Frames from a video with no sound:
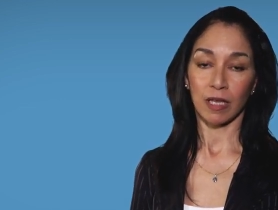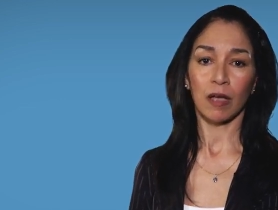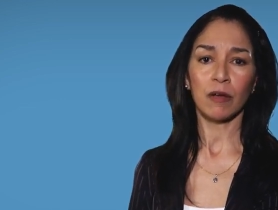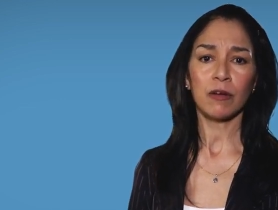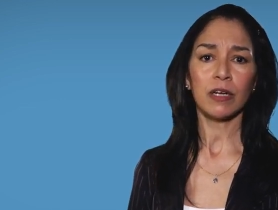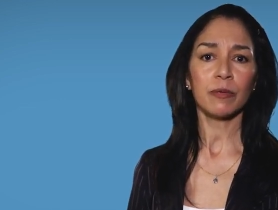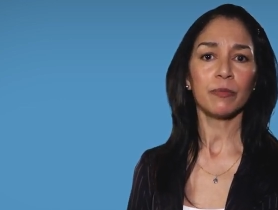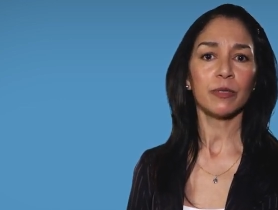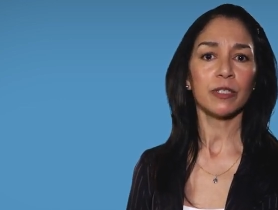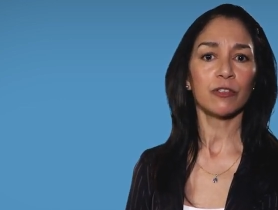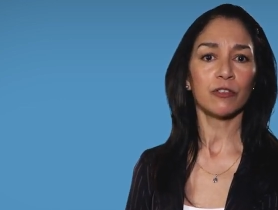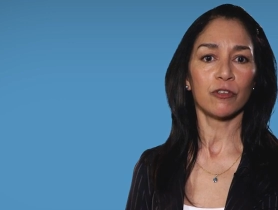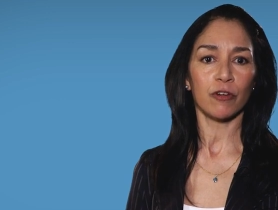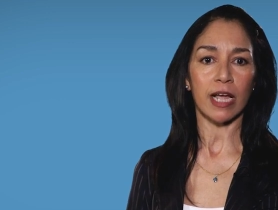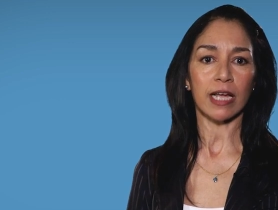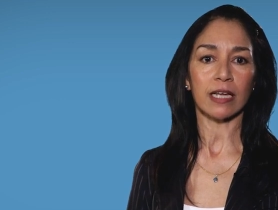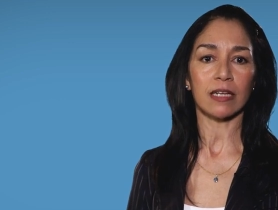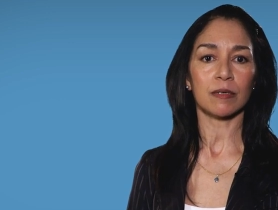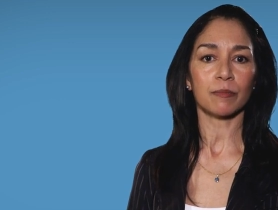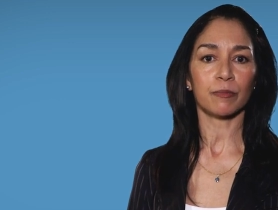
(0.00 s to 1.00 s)
Only with
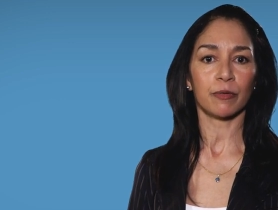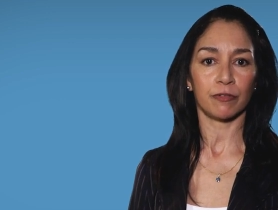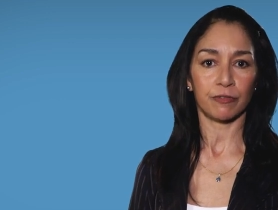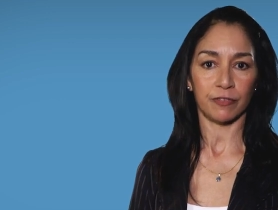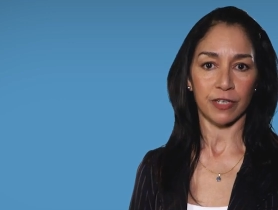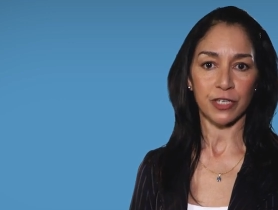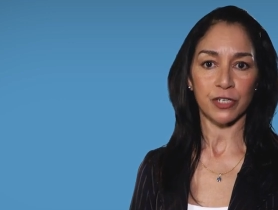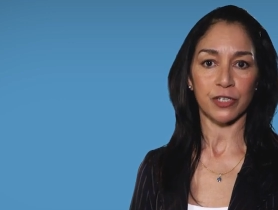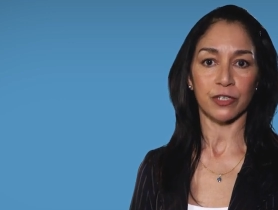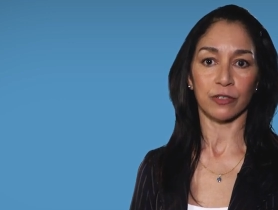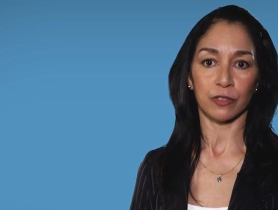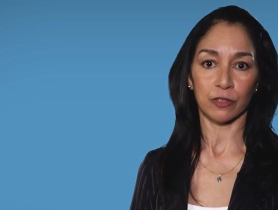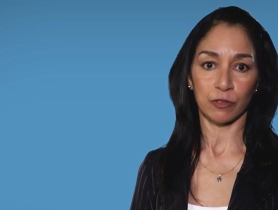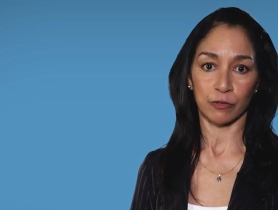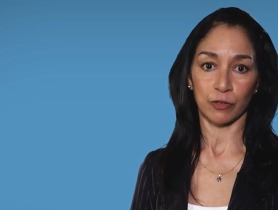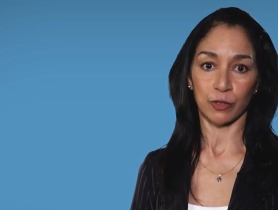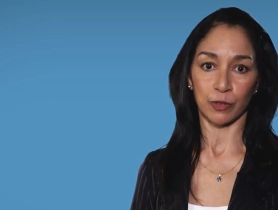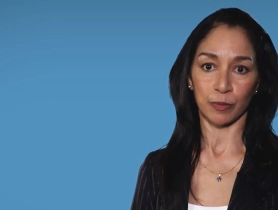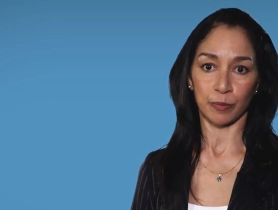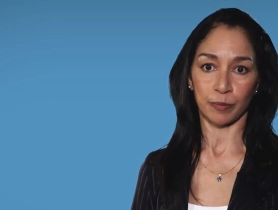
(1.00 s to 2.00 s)
Dragon Professional
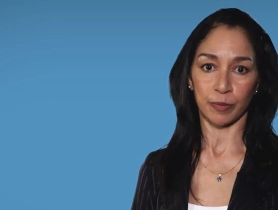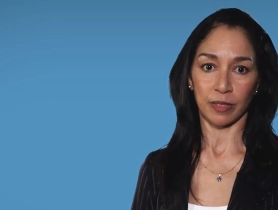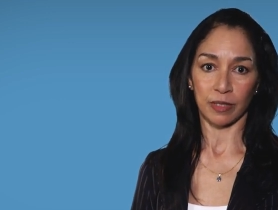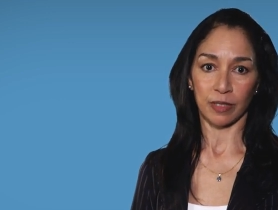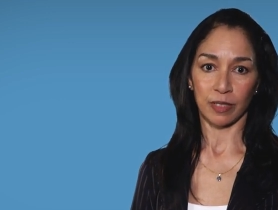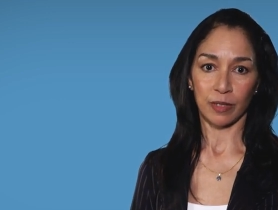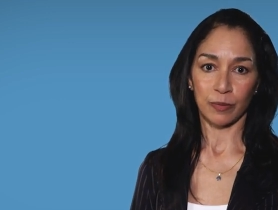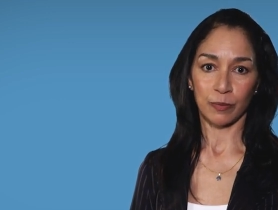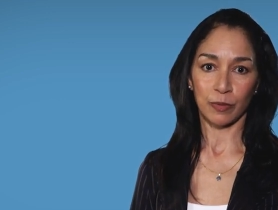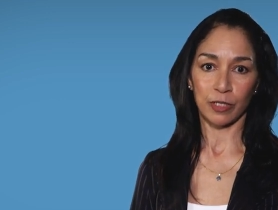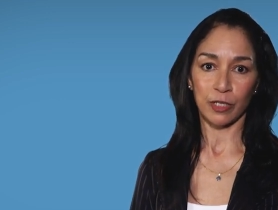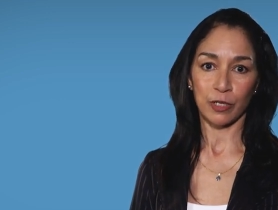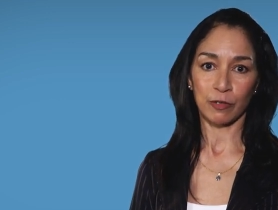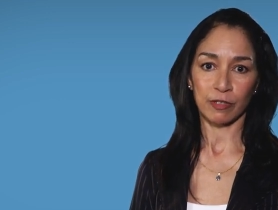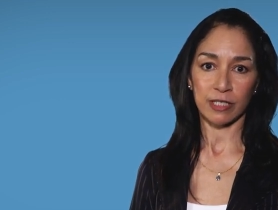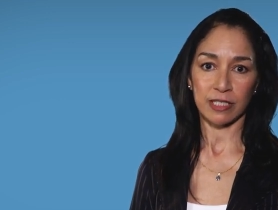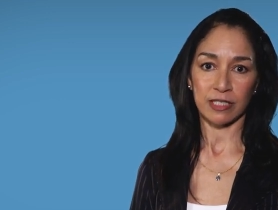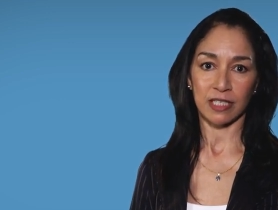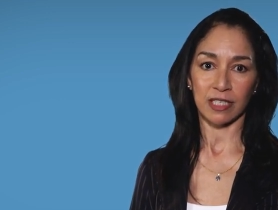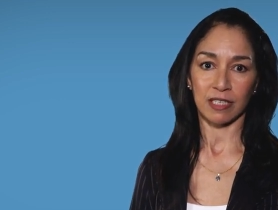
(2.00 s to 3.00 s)
Group will you
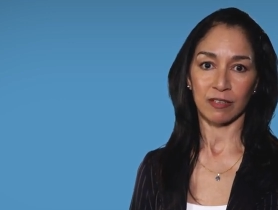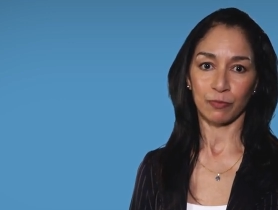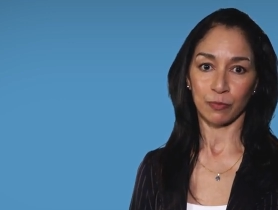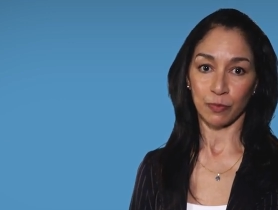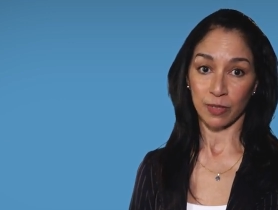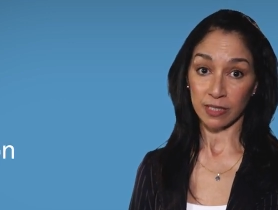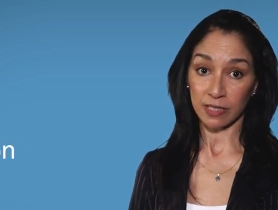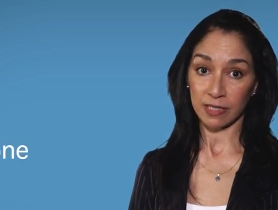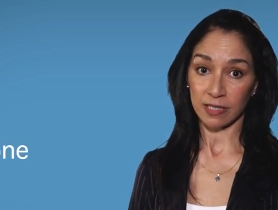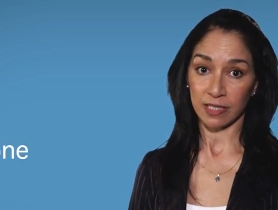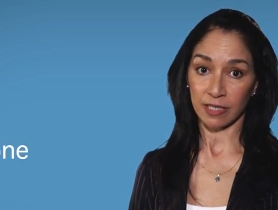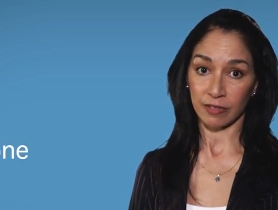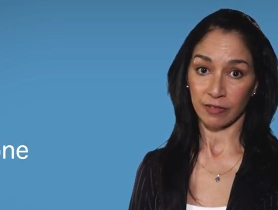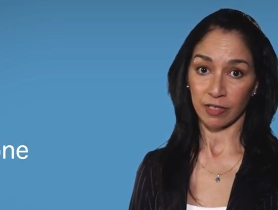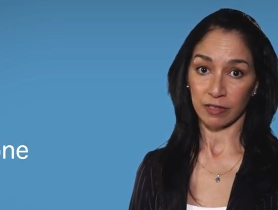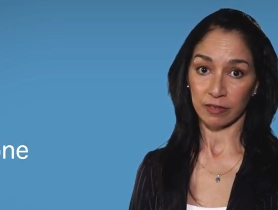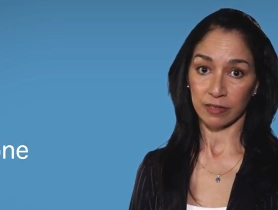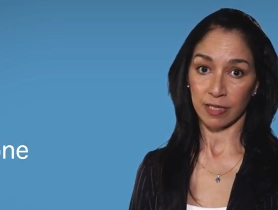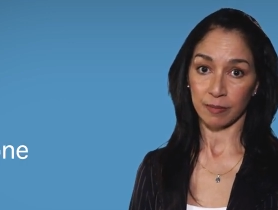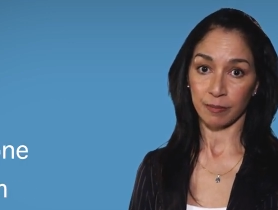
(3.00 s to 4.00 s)
receive one
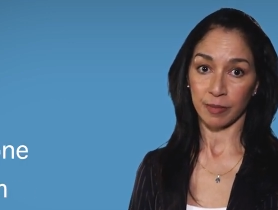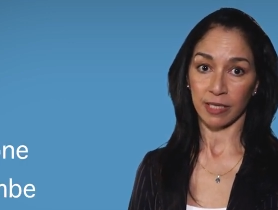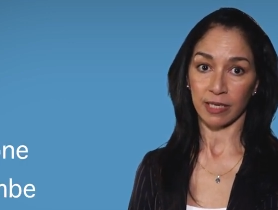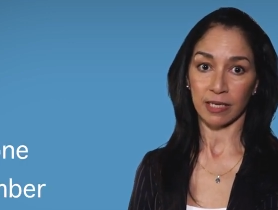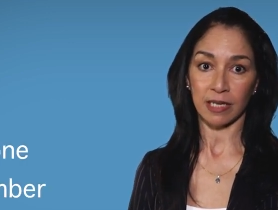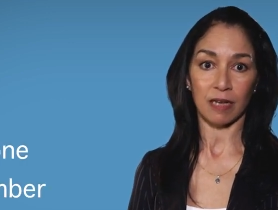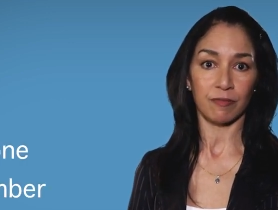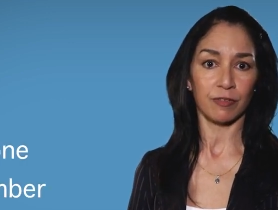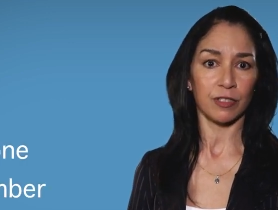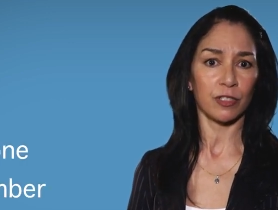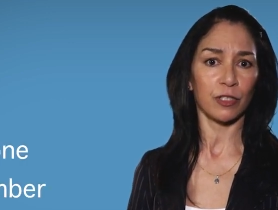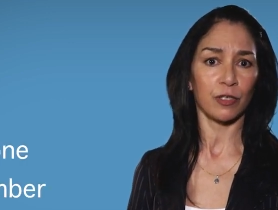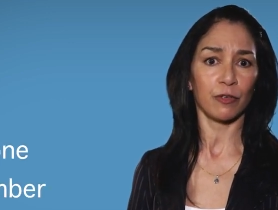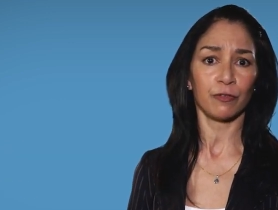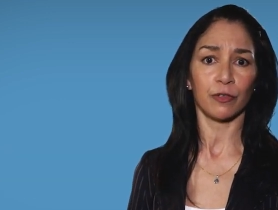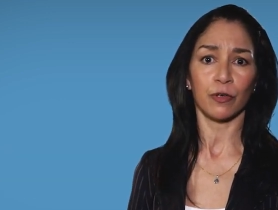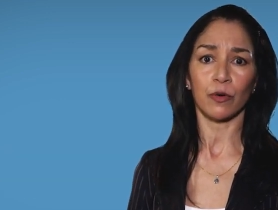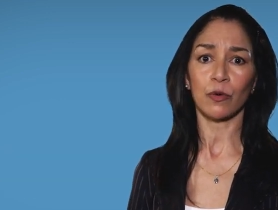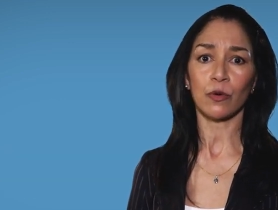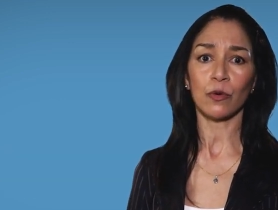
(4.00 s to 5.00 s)
serial number that covers you
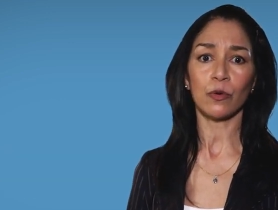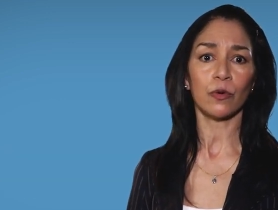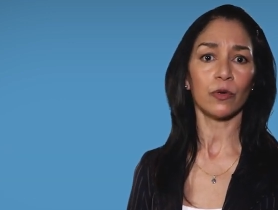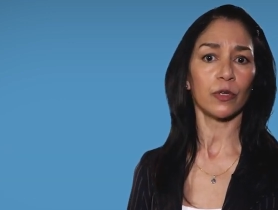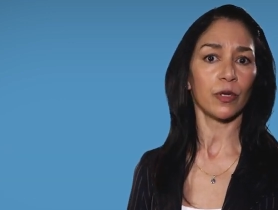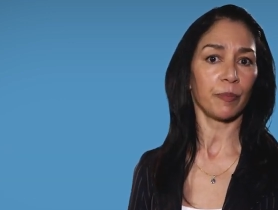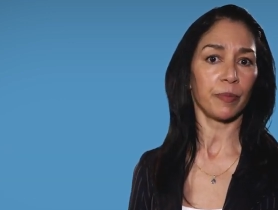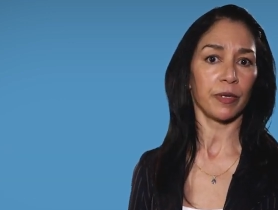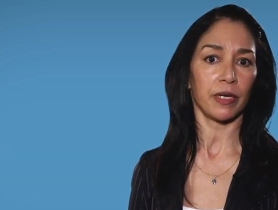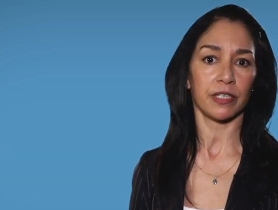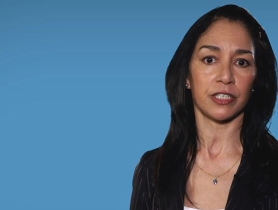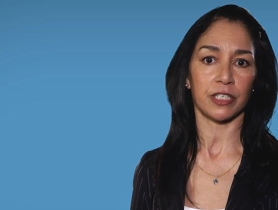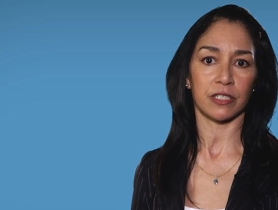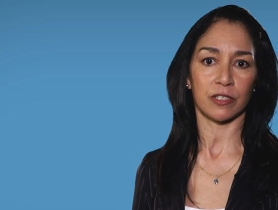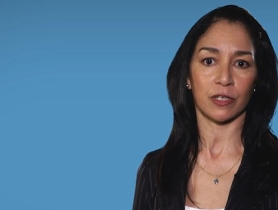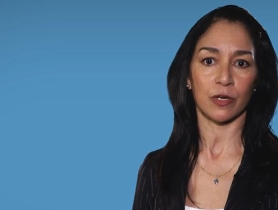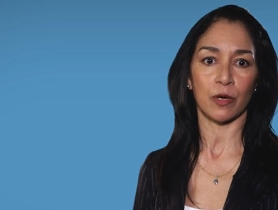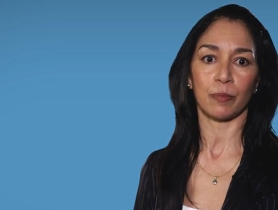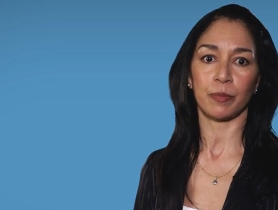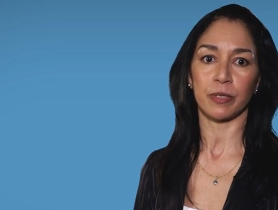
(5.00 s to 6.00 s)
for all your
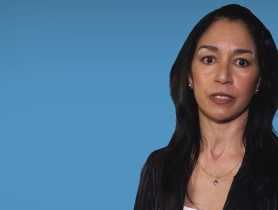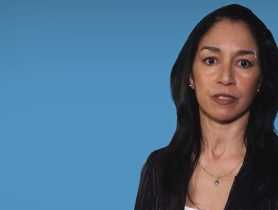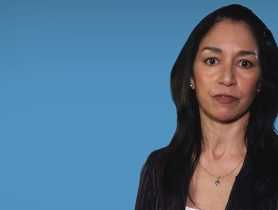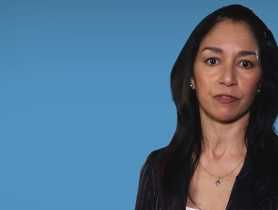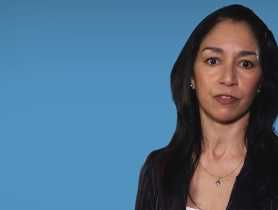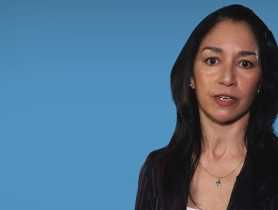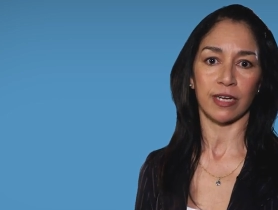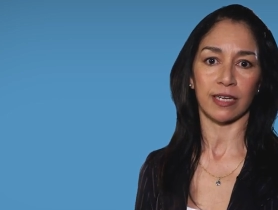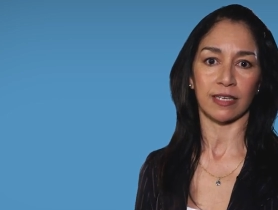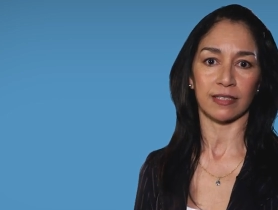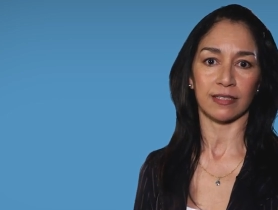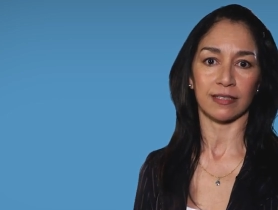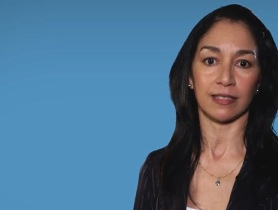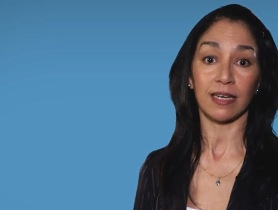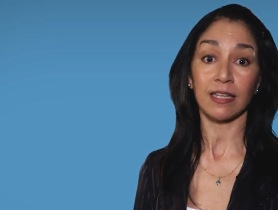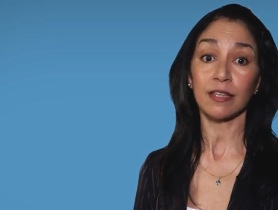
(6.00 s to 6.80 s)
purchased copies of Dragon.